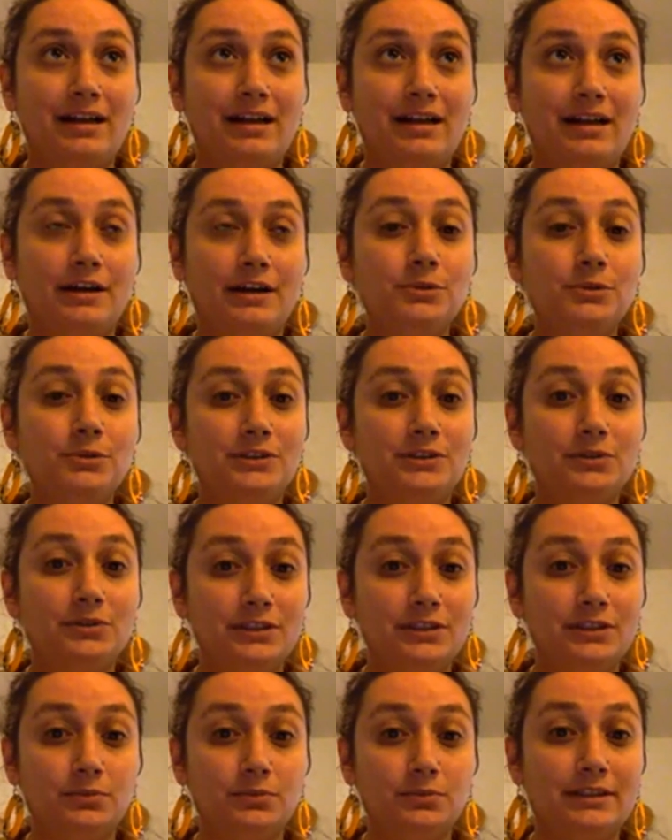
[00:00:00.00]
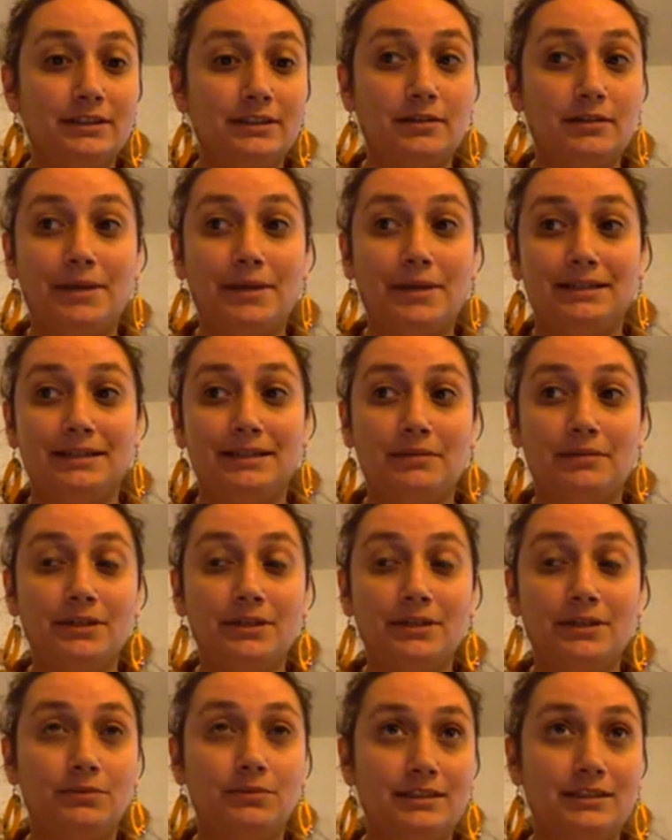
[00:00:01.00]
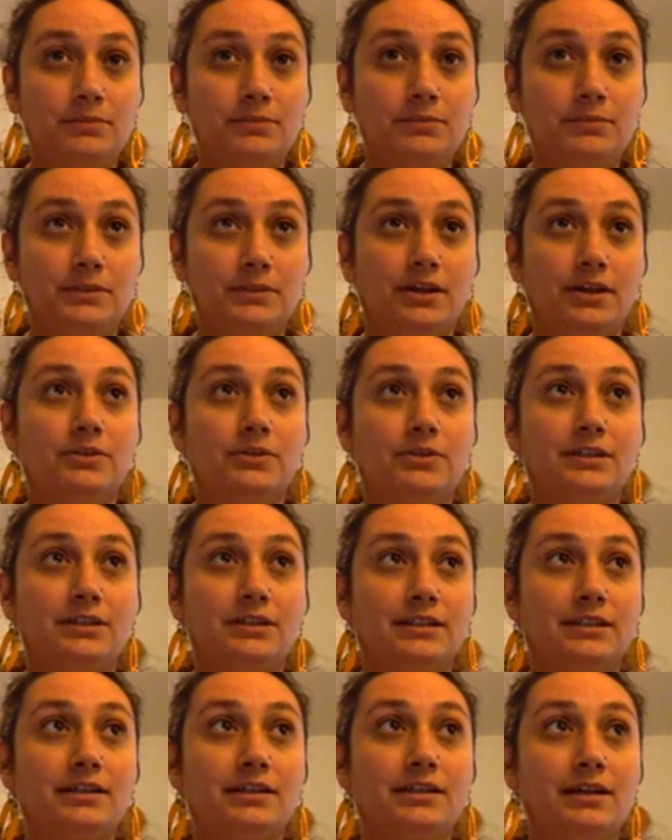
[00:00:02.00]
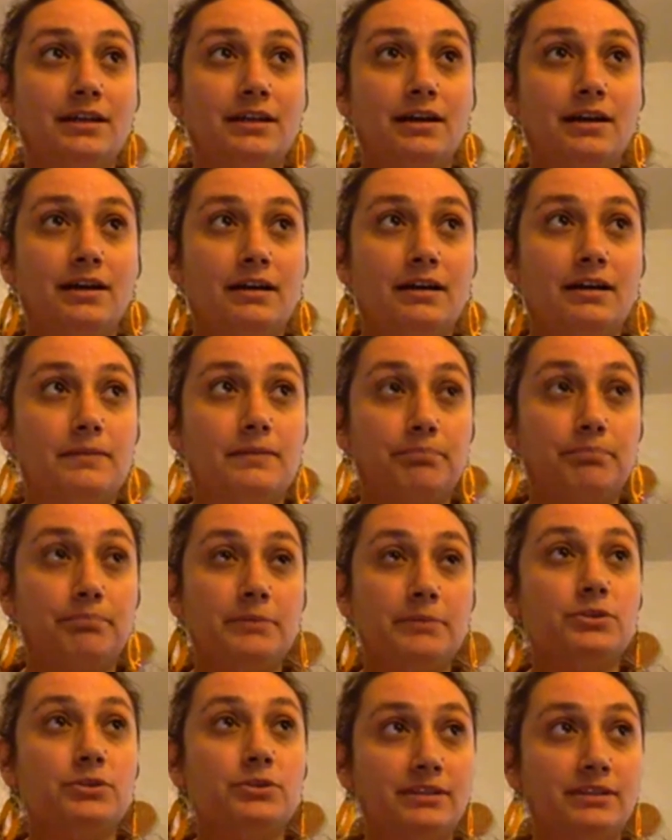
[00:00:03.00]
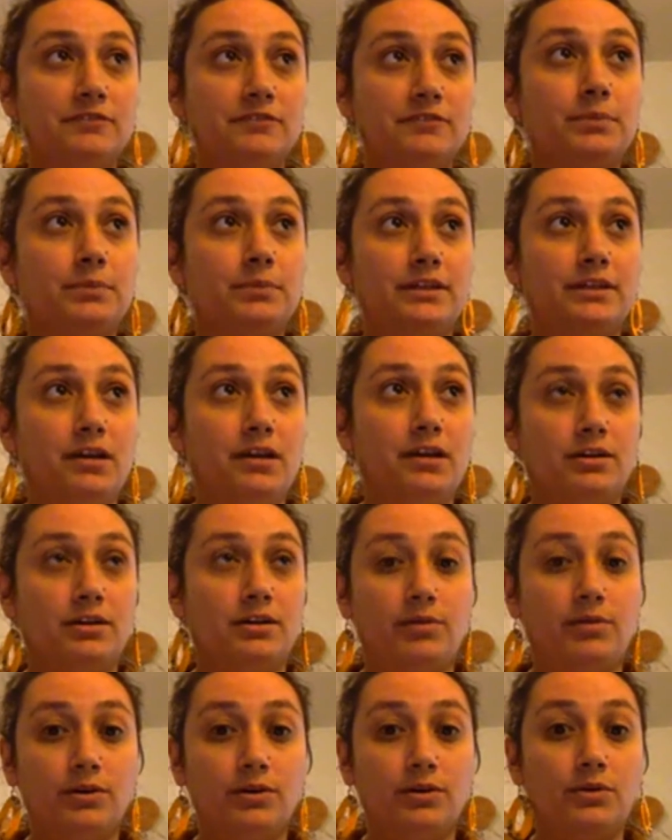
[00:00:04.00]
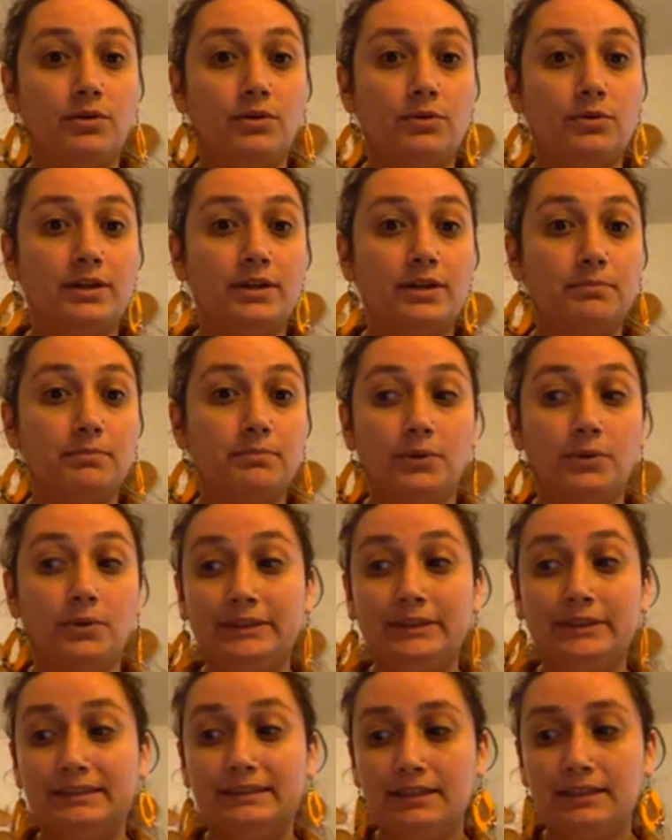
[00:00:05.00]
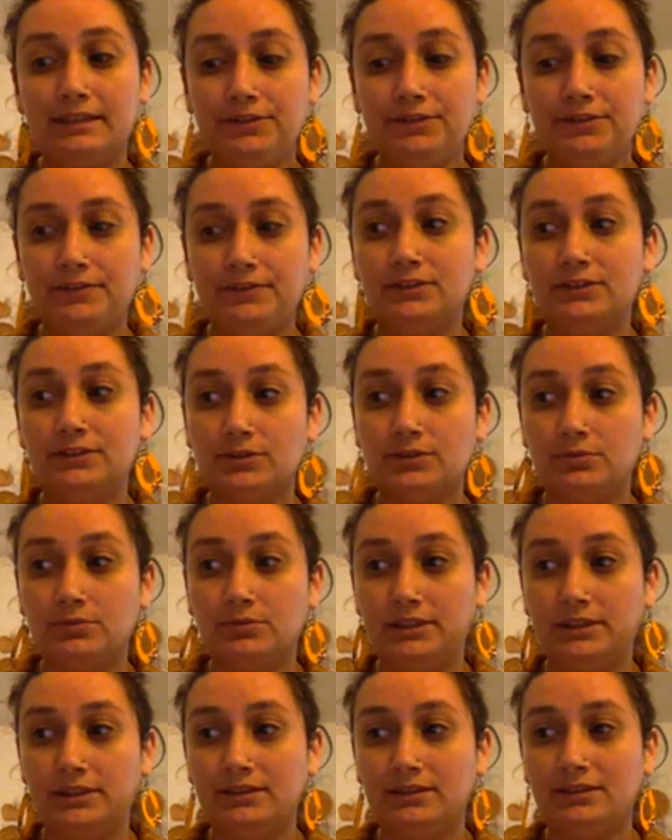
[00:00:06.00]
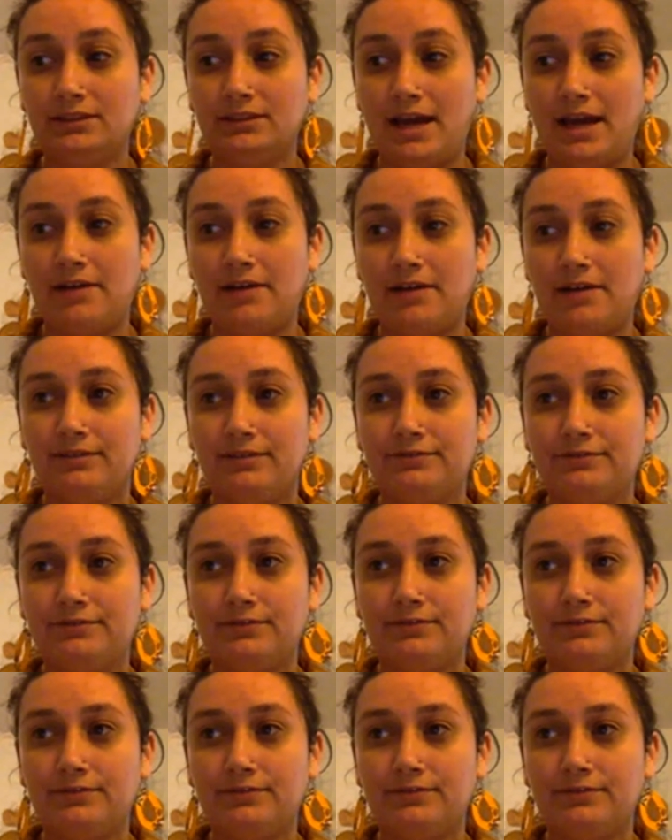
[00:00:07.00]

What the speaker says: do this within a pandemic with keeping not only people safe, but our own employees safe. And so we have